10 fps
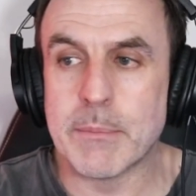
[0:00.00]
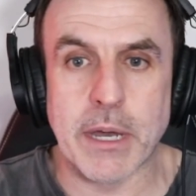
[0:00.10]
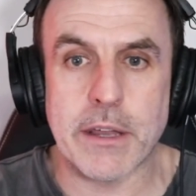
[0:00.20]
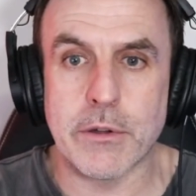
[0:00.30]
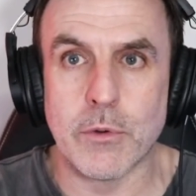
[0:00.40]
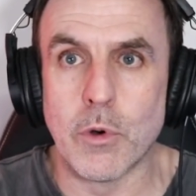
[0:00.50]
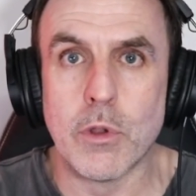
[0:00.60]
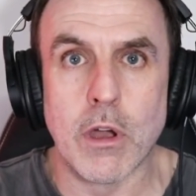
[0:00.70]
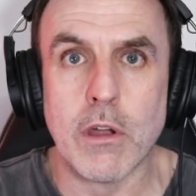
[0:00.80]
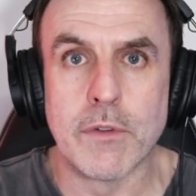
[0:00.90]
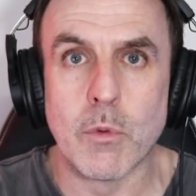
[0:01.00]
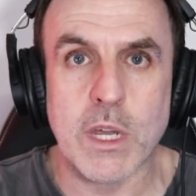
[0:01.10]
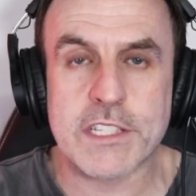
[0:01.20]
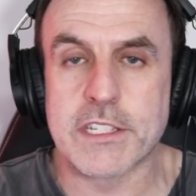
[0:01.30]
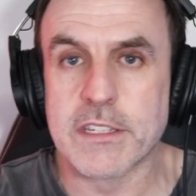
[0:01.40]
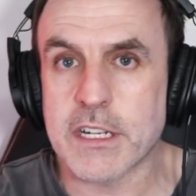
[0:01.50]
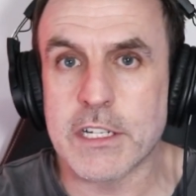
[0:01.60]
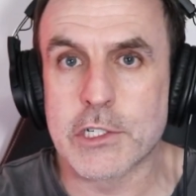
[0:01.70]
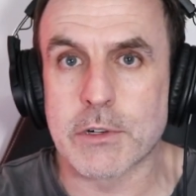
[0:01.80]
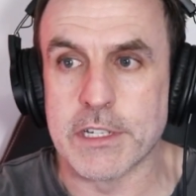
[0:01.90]
but all over Western
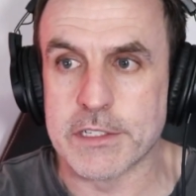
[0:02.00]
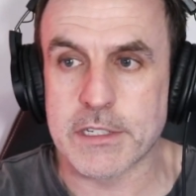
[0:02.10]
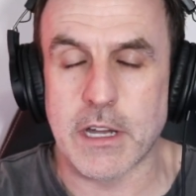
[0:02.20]
countries.